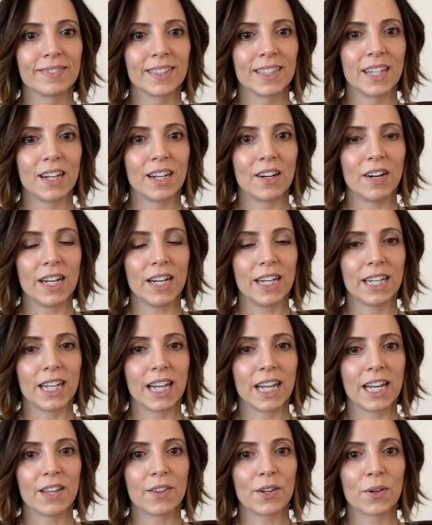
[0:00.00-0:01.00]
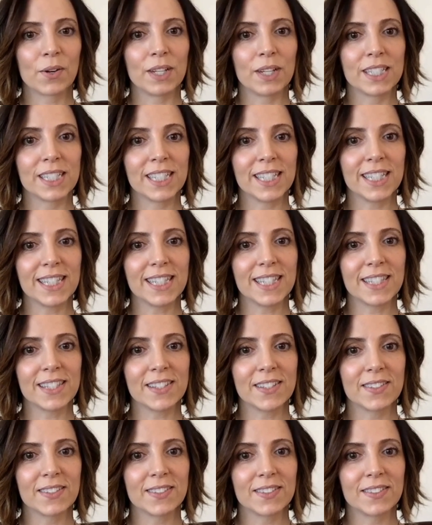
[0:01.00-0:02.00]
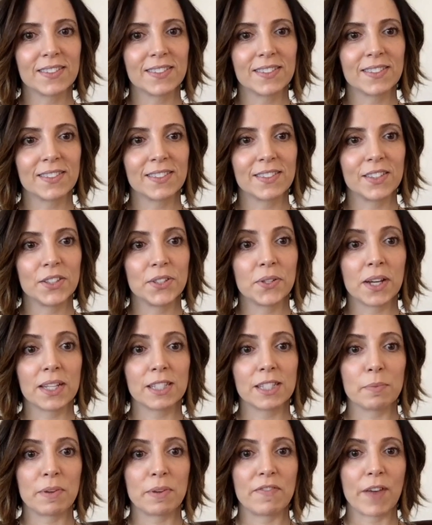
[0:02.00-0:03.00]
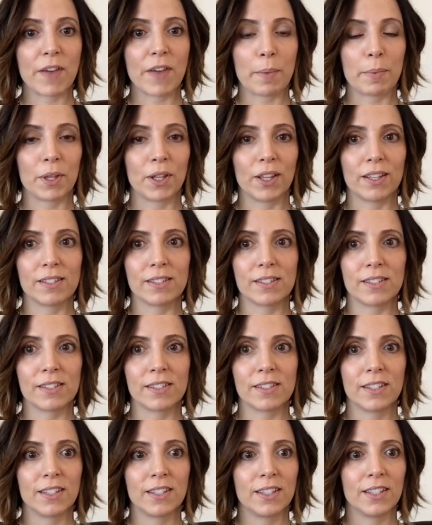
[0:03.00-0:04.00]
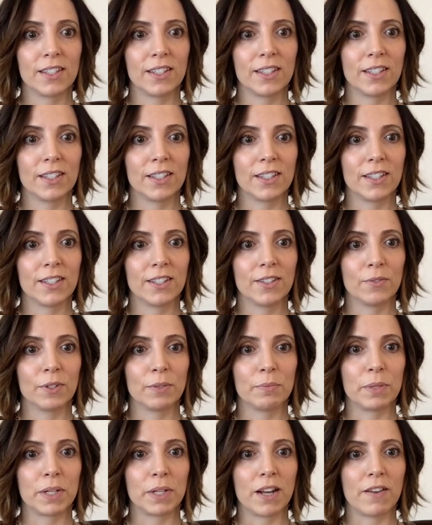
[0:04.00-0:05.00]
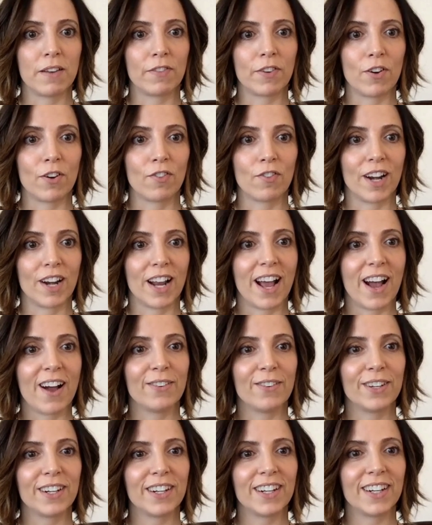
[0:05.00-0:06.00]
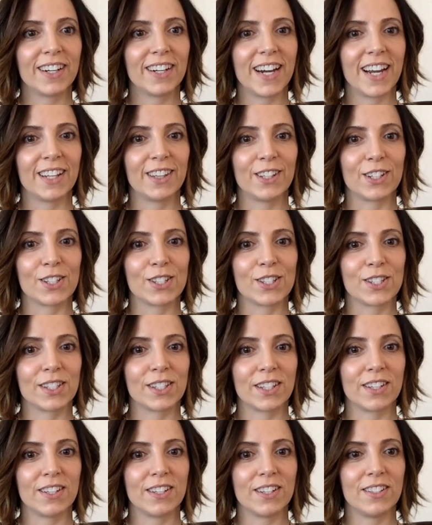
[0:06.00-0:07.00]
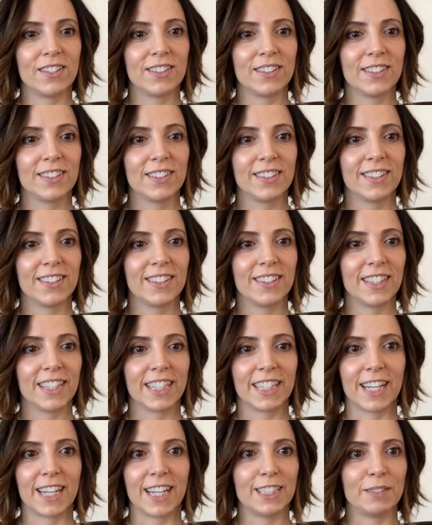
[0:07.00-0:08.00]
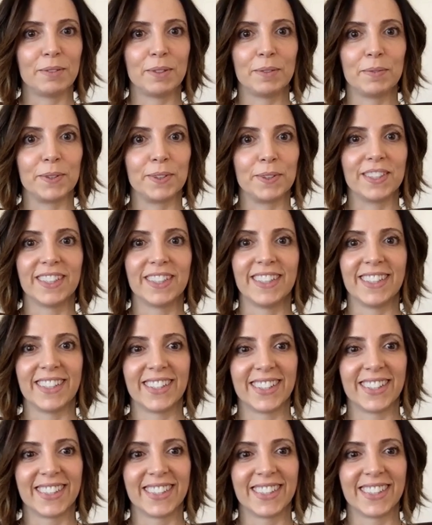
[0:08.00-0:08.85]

All right. Any other questions? You guys have been fabulous. We've been on for over an hour, and there's still 90 people here.